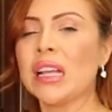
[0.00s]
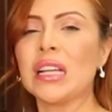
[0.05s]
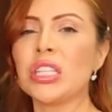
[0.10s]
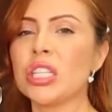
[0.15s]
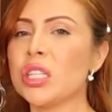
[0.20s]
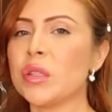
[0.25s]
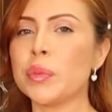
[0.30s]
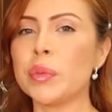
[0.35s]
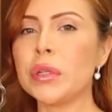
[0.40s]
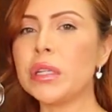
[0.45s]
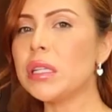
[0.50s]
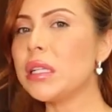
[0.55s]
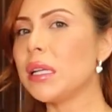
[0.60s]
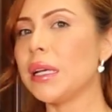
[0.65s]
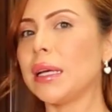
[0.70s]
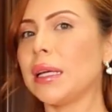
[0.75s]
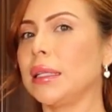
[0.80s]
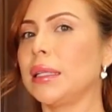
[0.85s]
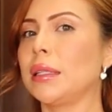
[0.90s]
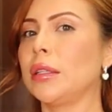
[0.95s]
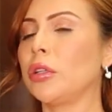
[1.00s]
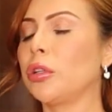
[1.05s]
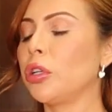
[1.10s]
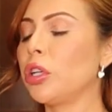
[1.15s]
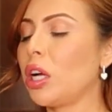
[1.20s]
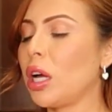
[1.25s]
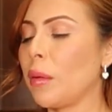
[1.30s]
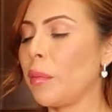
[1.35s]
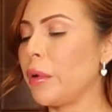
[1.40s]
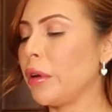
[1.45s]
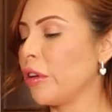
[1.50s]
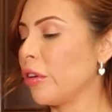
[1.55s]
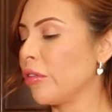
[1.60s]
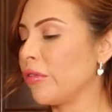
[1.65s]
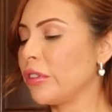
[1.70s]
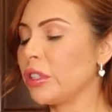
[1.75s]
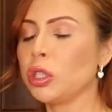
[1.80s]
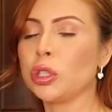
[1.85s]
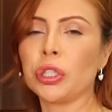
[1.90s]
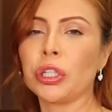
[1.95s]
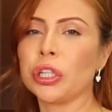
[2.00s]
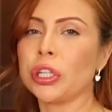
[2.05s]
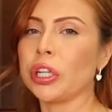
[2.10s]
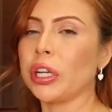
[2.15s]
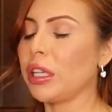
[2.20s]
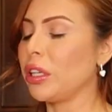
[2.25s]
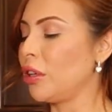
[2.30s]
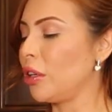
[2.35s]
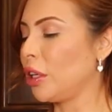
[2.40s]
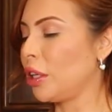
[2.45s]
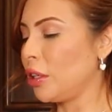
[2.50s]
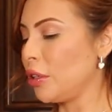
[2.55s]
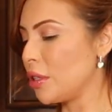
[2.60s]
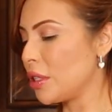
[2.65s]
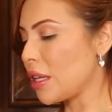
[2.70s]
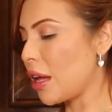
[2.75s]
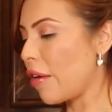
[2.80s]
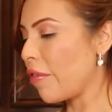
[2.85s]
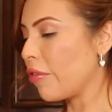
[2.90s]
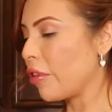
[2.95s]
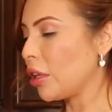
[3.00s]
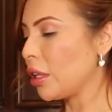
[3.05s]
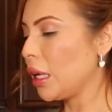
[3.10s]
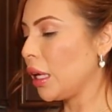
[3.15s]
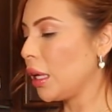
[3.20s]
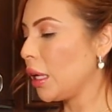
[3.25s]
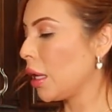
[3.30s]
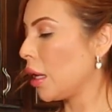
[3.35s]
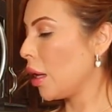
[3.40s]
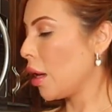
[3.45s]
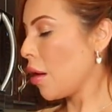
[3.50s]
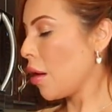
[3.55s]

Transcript: Just put it like in a little cup in your refrigerator, and you can use that for like